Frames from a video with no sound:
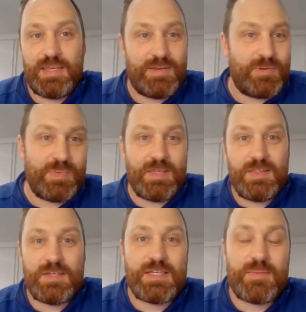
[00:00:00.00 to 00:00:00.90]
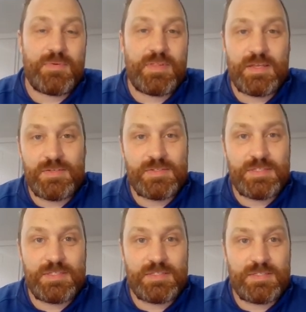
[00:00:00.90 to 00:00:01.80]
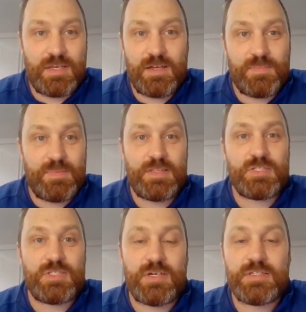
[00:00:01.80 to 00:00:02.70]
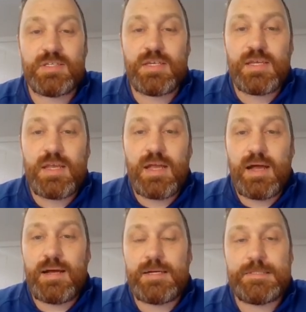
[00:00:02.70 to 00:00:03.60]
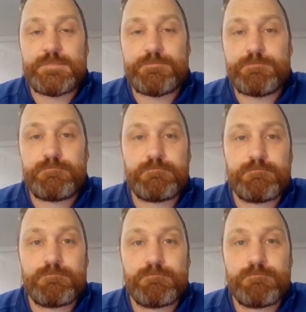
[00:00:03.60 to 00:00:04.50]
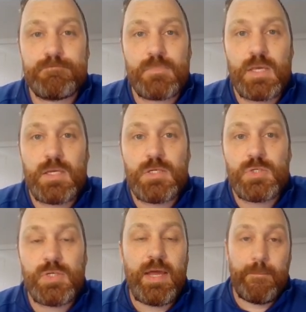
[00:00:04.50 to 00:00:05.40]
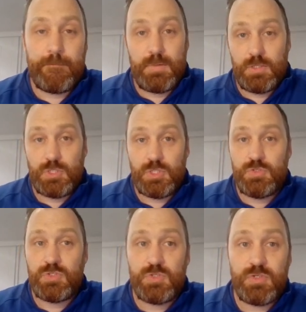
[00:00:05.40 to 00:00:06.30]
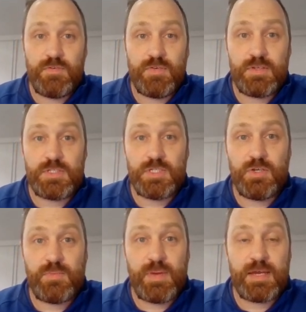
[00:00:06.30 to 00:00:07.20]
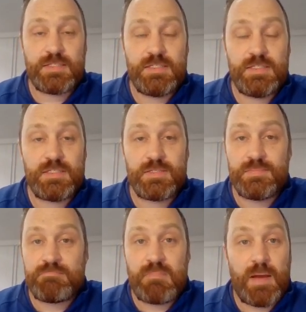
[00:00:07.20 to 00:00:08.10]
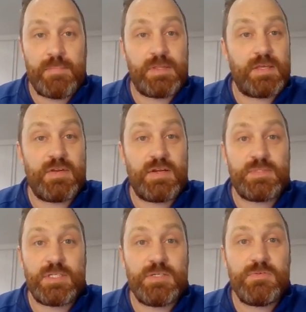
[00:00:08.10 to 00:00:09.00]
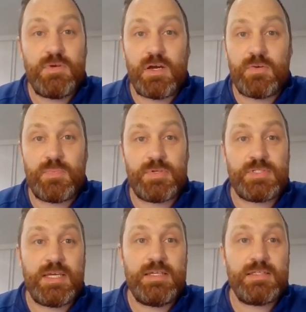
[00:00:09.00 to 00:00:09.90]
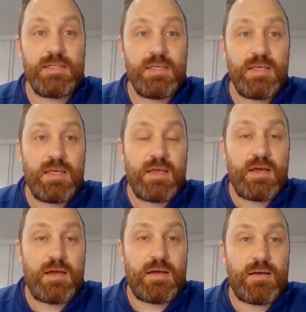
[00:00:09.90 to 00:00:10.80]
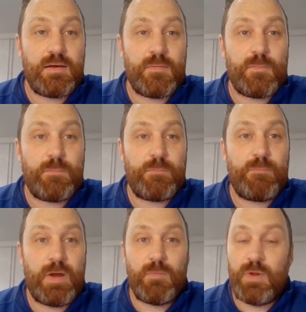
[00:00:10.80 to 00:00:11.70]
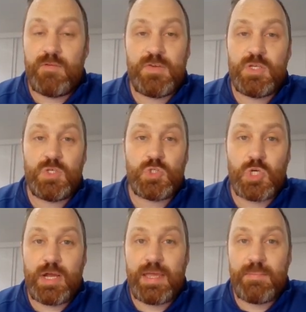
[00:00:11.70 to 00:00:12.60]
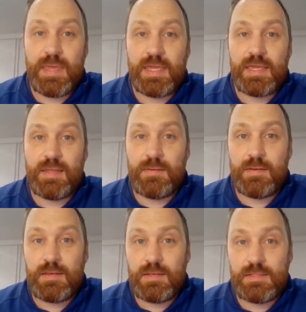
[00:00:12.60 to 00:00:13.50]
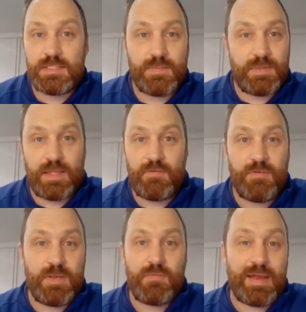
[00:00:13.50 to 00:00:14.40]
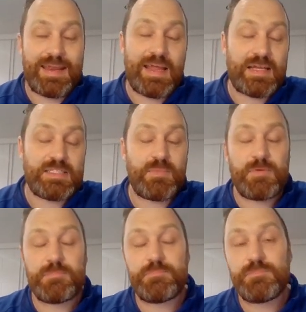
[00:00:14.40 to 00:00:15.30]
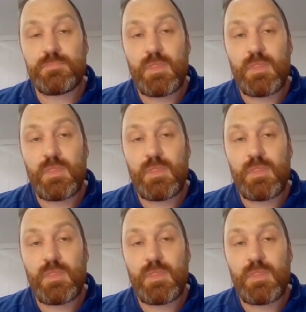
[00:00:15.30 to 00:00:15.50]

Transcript: and it'll be the example that you saw up at the start. So yeah, choose 2 different cereal boxes. I'm going to leave it up to you 100%. But whatever you do, try and make it something that would be recognizable.